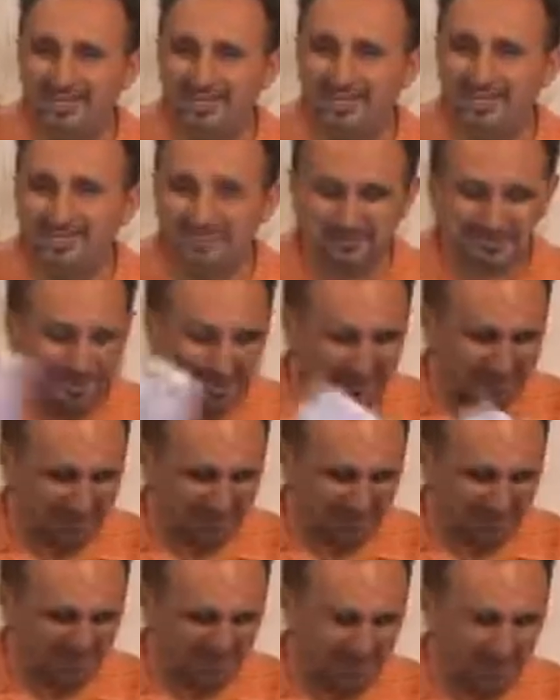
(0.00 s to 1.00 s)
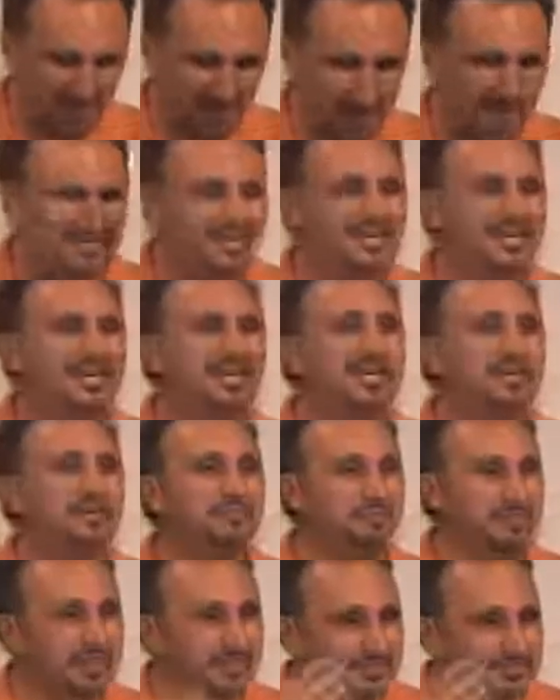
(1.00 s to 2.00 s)
questions we have so far,
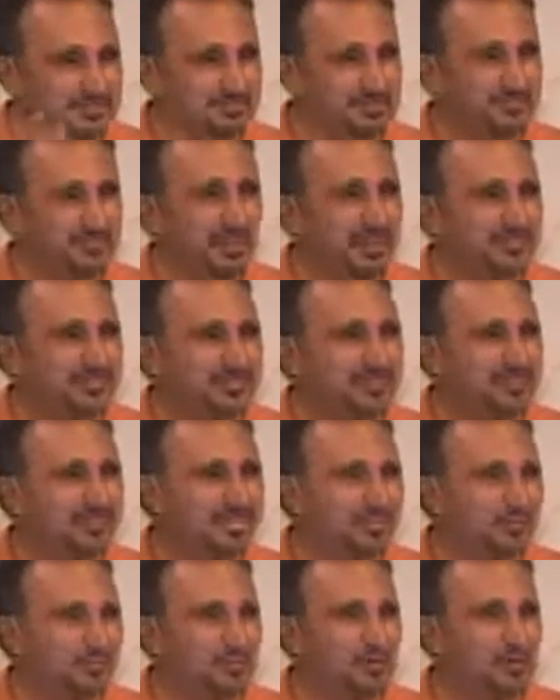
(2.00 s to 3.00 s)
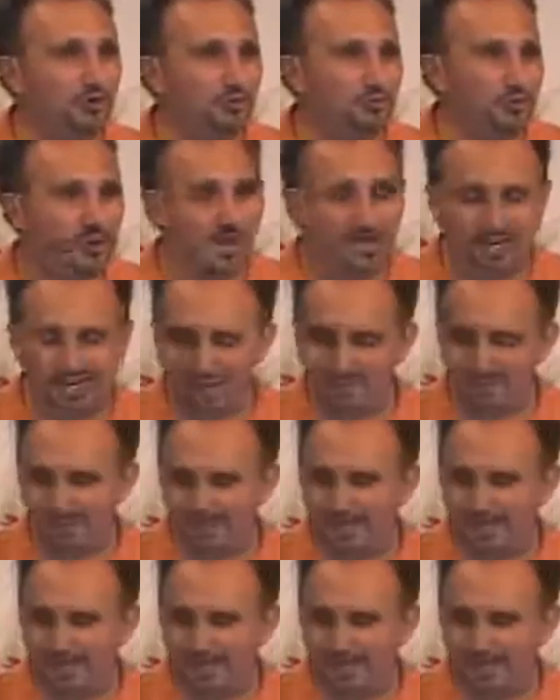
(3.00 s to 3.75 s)
plus some questions that we'll uh,